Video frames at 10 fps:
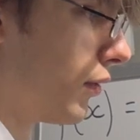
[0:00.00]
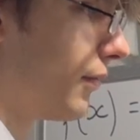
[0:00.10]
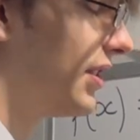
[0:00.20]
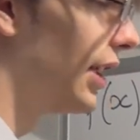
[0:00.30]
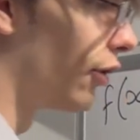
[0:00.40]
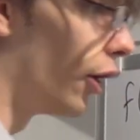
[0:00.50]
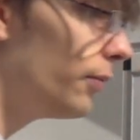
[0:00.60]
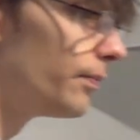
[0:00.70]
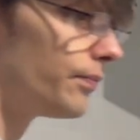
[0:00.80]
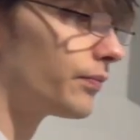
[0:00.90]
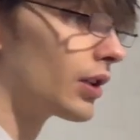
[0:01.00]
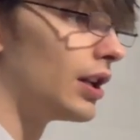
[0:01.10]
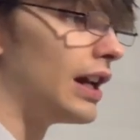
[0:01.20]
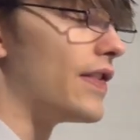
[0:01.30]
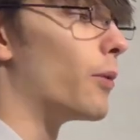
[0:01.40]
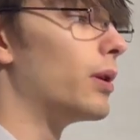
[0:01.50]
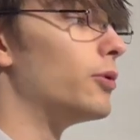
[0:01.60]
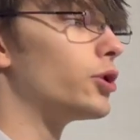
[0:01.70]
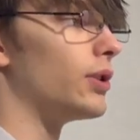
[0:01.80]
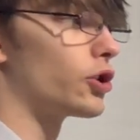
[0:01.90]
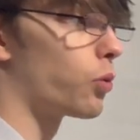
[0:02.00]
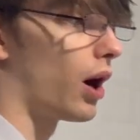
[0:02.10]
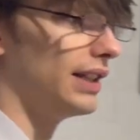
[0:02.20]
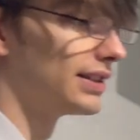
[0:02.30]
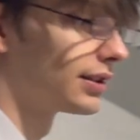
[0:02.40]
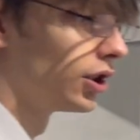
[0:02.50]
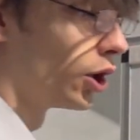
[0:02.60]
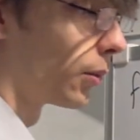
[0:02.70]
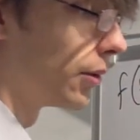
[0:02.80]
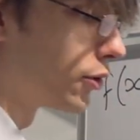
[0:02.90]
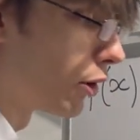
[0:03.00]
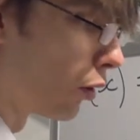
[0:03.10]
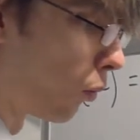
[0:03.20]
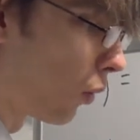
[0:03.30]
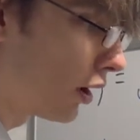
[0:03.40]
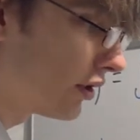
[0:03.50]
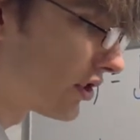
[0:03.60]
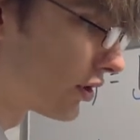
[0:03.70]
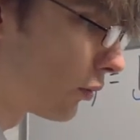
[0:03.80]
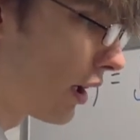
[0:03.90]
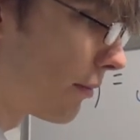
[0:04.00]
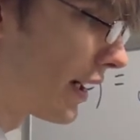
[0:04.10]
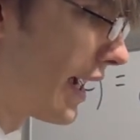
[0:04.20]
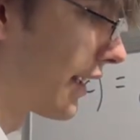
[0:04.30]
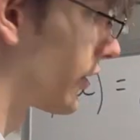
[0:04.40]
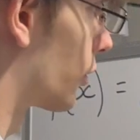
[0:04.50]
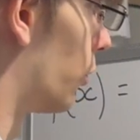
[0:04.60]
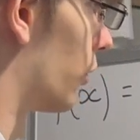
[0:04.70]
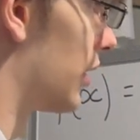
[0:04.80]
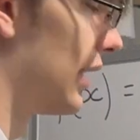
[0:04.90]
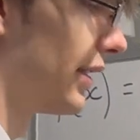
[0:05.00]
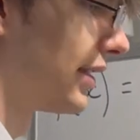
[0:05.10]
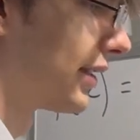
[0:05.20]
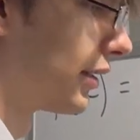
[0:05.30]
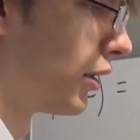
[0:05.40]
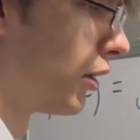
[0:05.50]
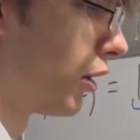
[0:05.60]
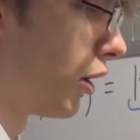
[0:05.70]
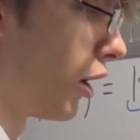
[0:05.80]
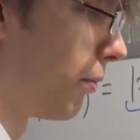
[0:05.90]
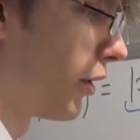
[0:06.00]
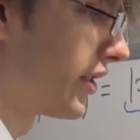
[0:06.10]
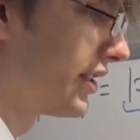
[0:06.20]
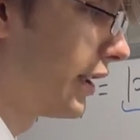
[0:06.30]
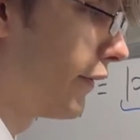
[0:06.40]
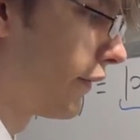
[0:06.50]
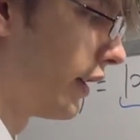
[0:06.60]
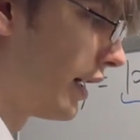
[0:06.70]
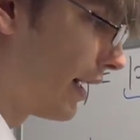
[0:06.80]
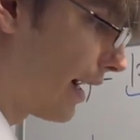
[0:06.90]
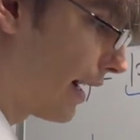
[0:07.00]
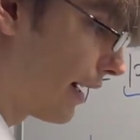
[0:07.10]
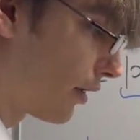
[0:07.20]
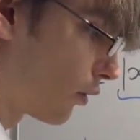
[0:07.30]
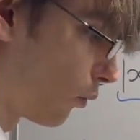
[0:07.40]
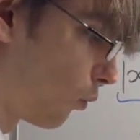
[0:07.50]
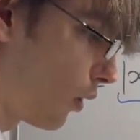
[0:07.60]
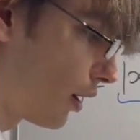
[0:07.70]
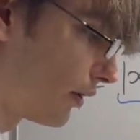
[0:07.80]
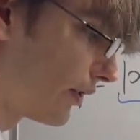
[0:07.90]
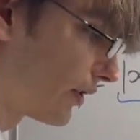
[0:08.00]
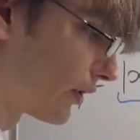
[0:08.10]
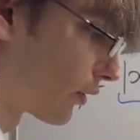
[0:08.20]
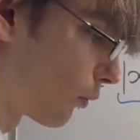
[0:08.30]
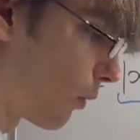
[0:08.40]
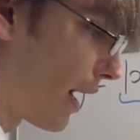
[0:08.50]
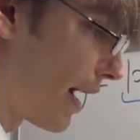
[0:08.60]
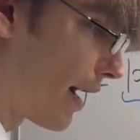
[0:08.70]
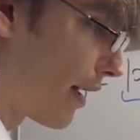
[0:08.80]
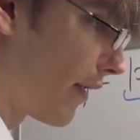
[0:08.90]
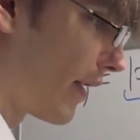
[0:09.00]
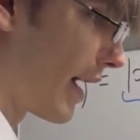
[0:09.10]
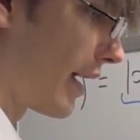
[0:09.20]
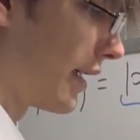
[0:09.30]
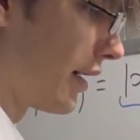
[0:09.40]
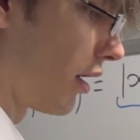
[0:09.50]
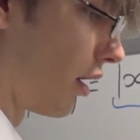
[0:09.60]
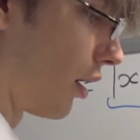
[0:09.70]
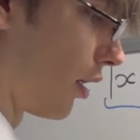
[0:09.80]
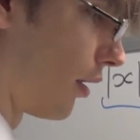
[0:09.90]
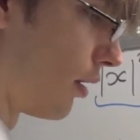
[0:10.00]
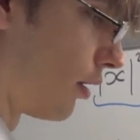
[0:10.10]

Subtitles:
0, then we would do it twice. We would do it once where my x coordinates are positive and once where they are